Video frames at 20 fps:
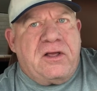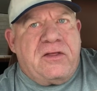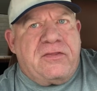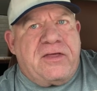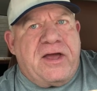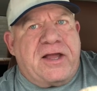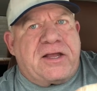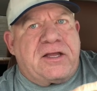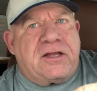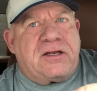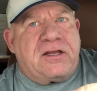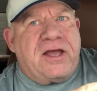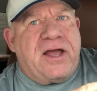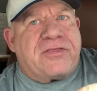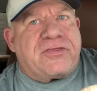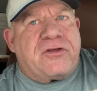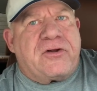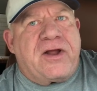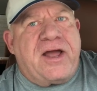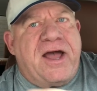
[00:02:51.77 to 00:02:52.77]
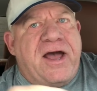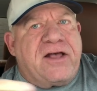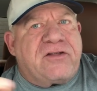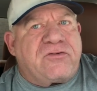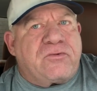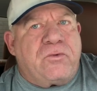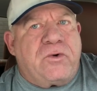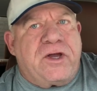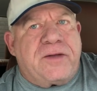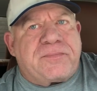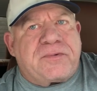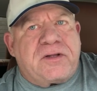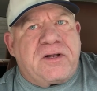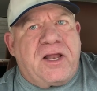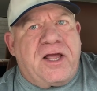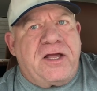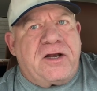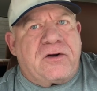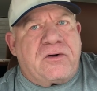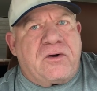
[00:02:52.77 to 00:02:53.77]
that can get their ass whipped
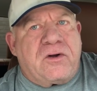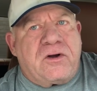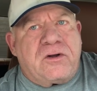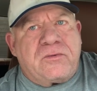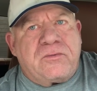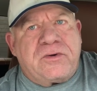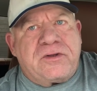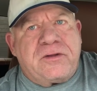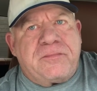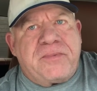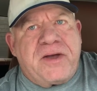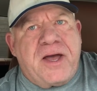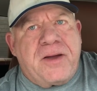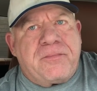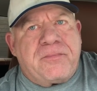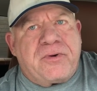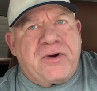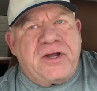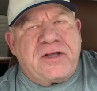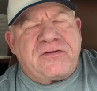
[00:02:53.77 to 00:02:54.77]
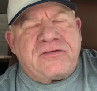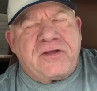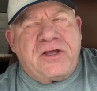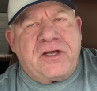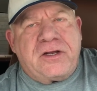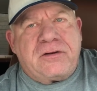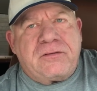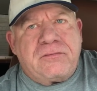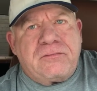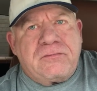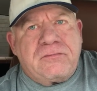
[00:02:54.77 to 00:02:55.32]
later on when the bat breaks in?